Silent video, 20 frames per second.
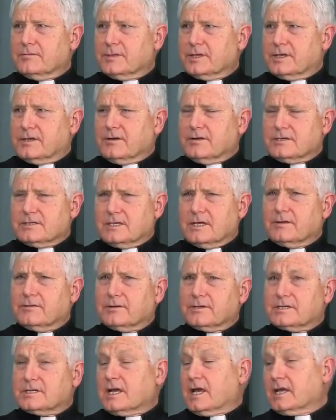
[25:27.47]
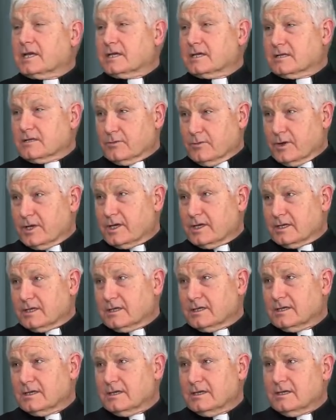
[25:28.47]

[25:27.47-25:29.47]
because they were standing in the way